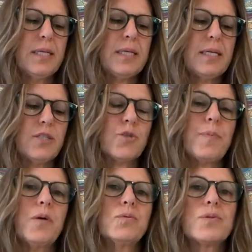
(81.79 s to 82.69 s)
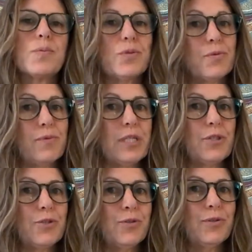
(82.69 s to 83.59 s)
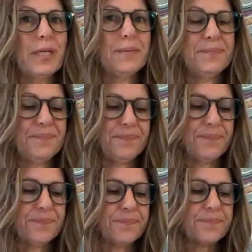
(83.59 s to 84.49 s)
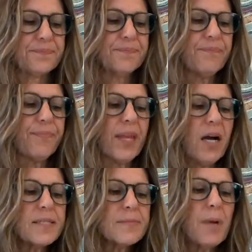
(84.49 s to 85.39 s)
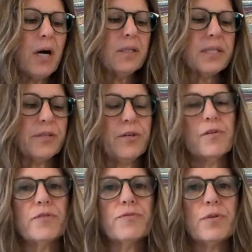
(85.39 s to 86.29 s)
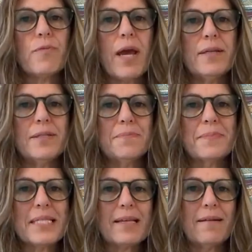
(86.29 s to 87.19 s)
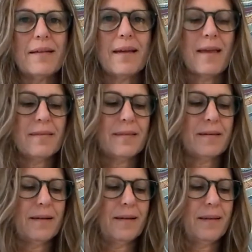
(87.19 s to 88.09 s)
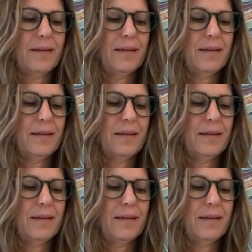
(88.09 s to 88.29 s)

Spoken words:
Each pulse was reassuring. I smiled at her every random suck and sigh.